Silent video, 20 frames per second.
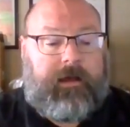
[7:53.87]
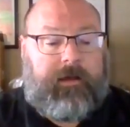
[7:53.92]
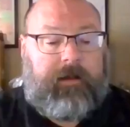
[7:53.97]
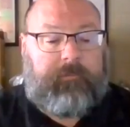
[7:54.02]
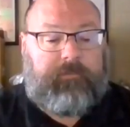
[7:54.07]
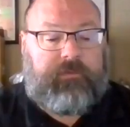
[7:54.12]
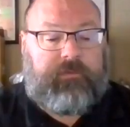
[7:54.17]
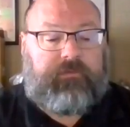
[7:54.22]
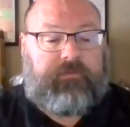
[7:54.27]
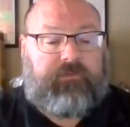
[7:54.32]

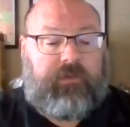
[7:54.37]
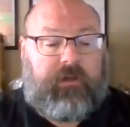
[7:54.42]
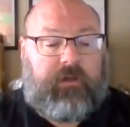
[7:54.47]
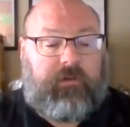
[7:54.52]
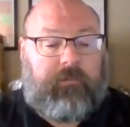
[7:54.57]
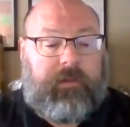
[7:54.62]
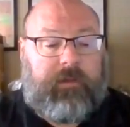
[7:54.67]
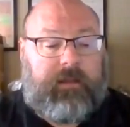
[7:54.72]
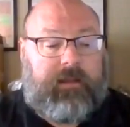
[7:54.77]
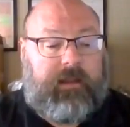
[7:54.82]
This
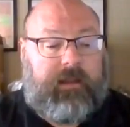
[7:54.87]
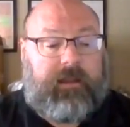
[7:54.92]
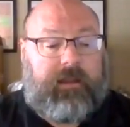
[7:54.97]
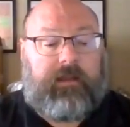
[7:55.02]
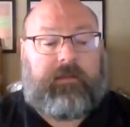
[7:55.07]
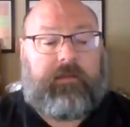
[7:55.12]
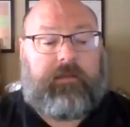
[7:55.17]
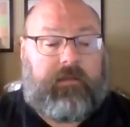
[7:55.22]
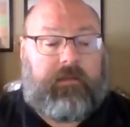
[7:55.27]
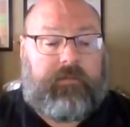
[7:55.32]
gentleman
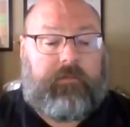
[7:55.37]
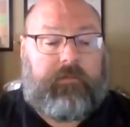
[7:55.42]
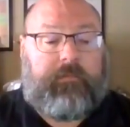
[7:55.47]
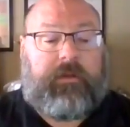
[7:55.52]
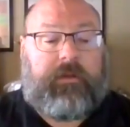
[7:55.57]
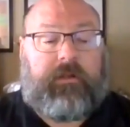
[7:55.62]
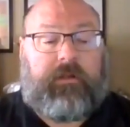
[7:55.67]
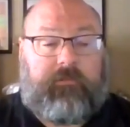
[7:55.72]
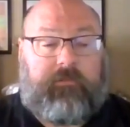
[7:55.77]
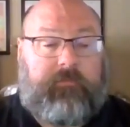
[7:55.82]
in the
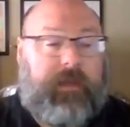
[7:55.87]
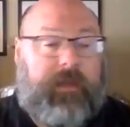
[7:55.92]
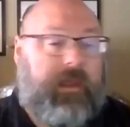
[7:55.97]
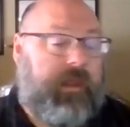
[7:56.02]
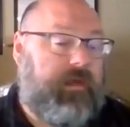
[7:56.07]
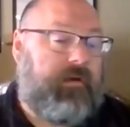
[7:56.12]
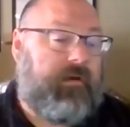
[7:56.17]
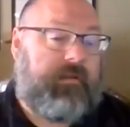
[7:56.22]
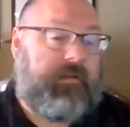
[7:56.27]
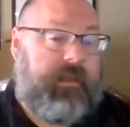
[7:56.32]
middle of May,
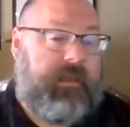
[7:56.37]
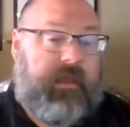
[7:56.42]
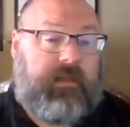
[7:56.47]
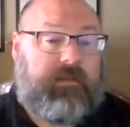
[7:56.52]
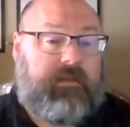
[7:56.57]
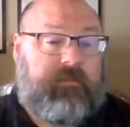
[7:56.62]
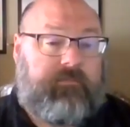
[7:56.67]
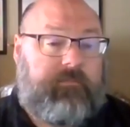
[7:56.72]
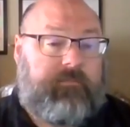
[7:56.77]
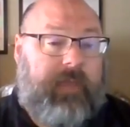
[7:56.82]
here at the
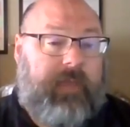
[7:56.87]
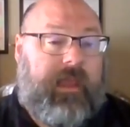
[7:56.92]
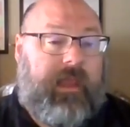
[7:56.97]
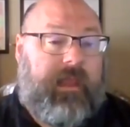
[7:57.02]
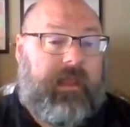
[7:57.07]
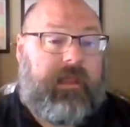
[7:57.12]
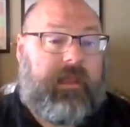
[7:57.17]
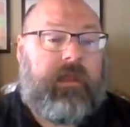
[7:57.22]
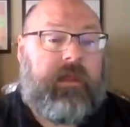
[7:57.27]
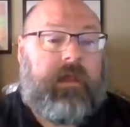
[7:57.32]
end of
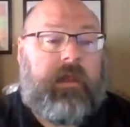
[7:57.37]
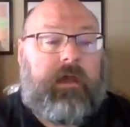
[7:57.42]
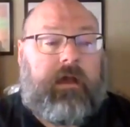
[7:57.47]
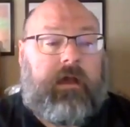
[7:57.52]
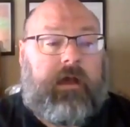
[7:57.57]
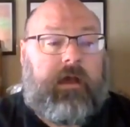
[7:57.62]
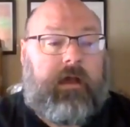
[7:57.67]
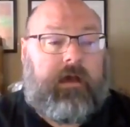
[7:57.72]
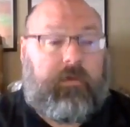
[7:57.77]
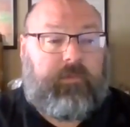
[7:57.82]
May,
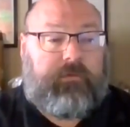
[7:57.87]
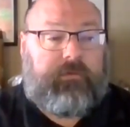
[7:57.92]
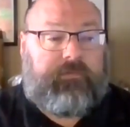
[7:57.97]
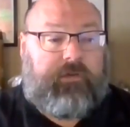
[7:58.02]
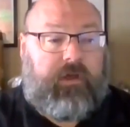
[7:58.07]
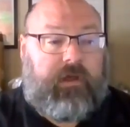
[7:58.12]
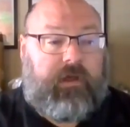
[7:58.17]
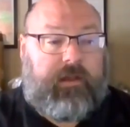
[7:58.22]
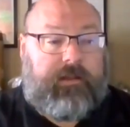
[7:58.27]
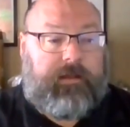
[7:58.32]

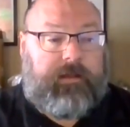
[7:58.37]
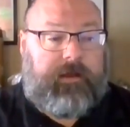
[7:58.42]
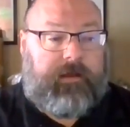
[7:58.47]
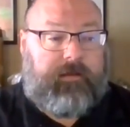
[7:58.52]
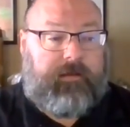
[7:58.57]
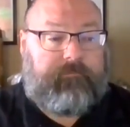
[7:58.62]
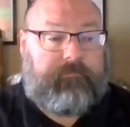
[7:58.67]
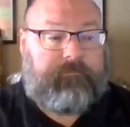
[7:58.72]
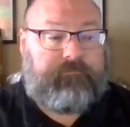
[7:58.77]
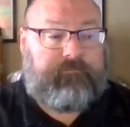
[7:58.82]
was
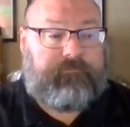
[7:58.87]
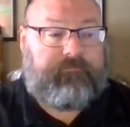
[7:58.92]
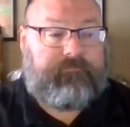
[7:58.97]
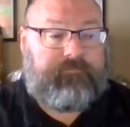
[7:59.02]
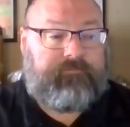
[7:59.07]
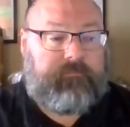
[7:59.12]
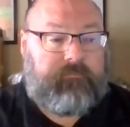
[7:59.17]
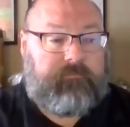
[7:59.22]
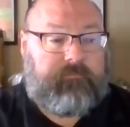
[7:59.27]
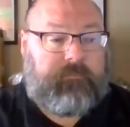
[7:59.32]
on,
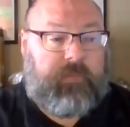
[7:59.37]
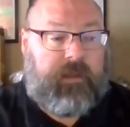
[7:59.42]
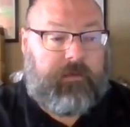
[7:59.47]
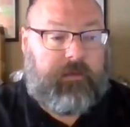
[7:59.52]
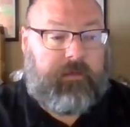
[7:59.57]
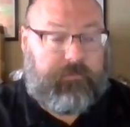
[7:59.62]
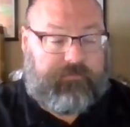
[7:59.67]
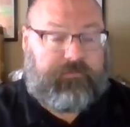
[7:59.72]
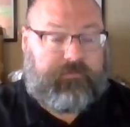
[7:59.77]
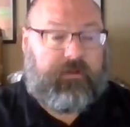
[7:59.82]

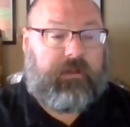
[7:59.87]
he was still